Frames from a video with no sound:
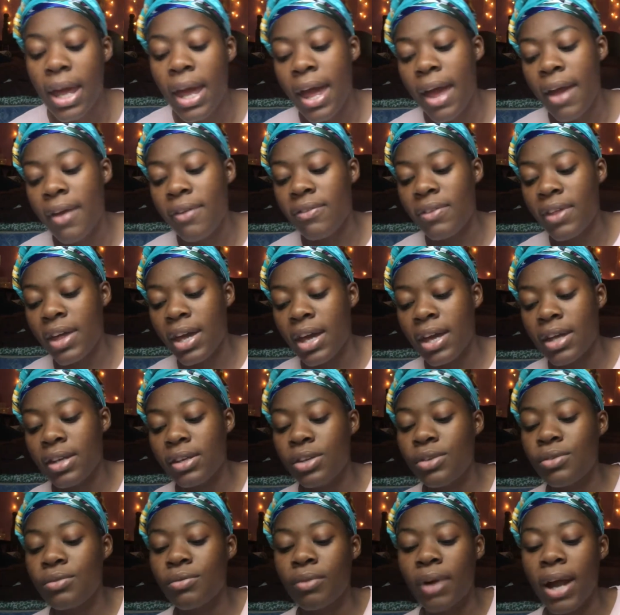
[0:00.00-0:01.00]
And then
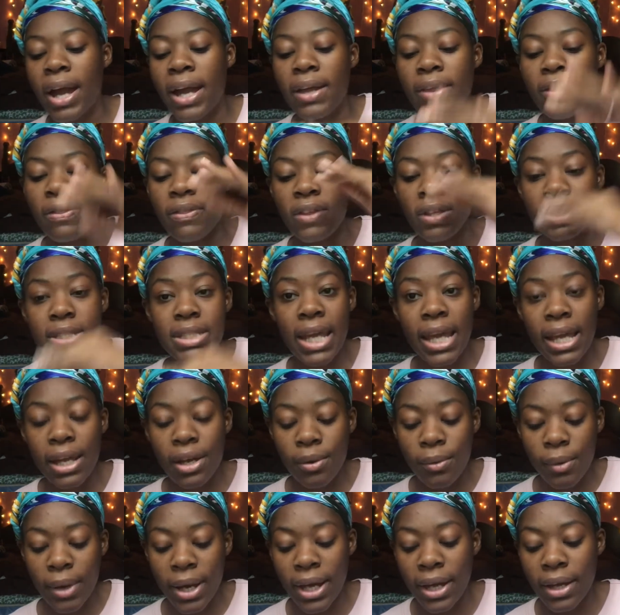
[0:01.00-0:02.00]
you write the
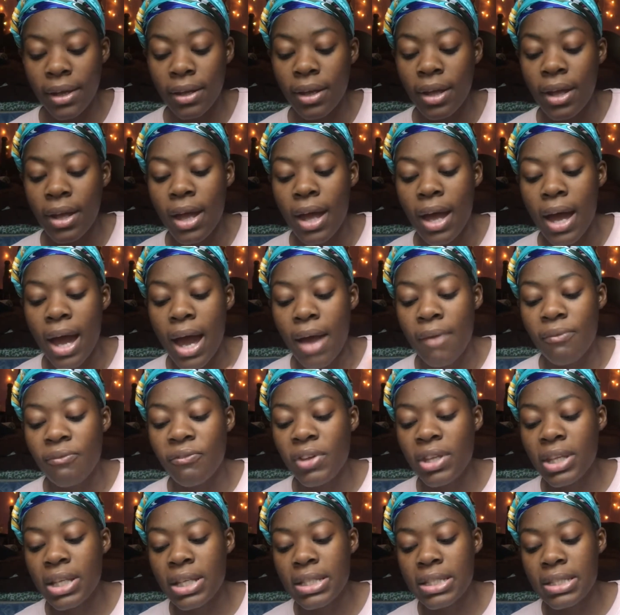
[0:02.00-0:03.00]
takeaway, I'm
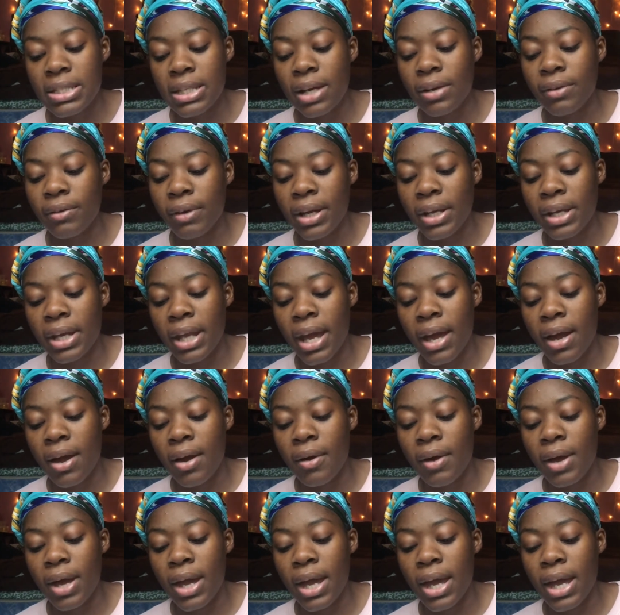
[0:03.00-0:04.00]
feeling stuck right
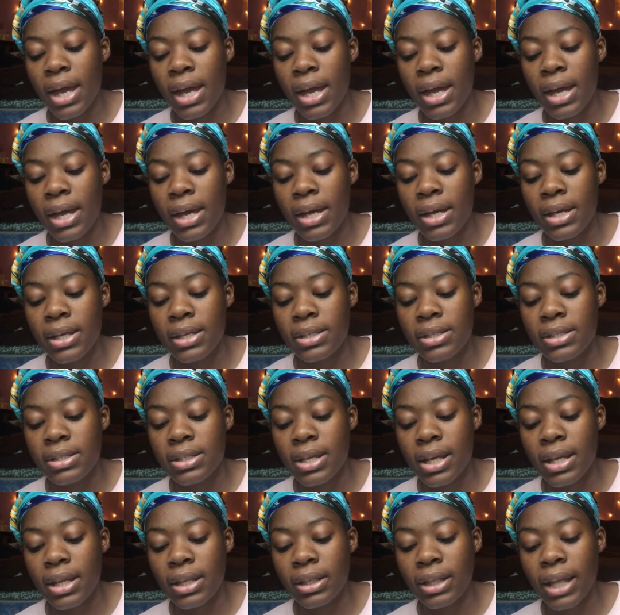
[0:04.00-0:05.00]
now and
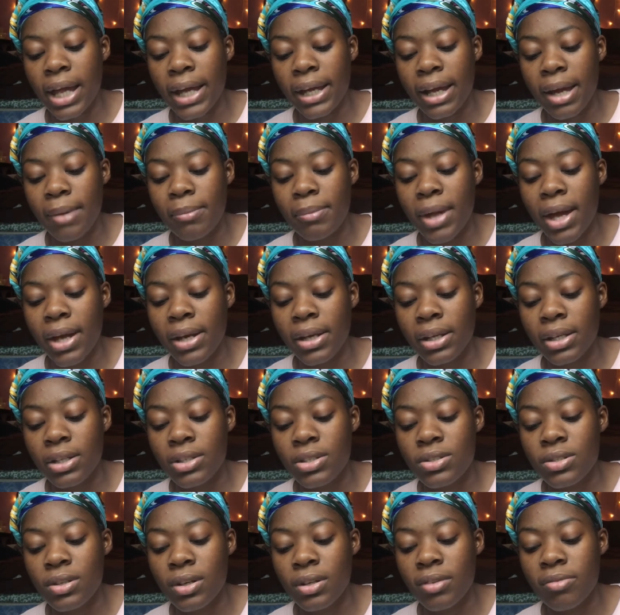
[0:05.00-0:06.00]
like I'm not in
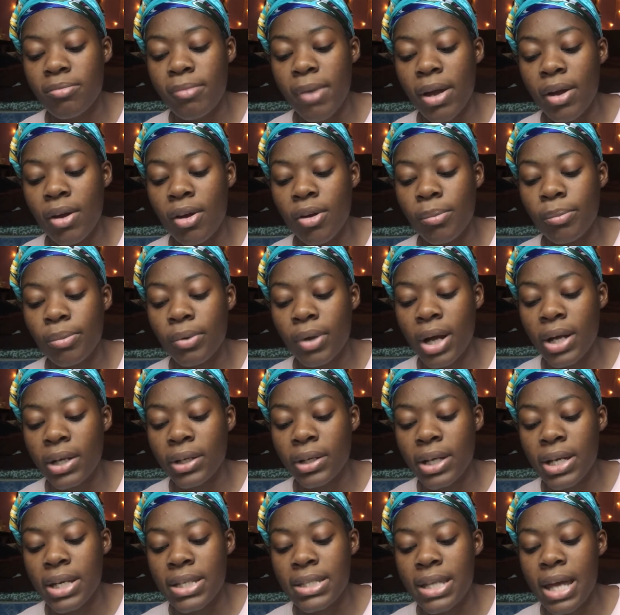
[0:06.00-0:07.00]
control of my own
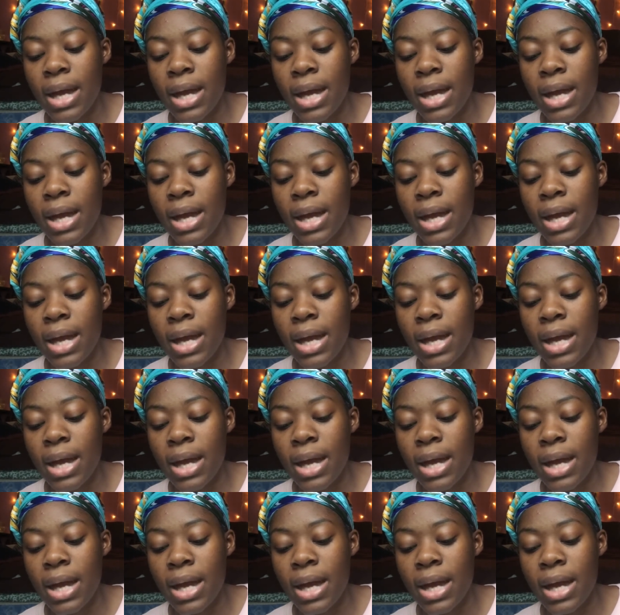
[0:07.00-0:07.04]
progress.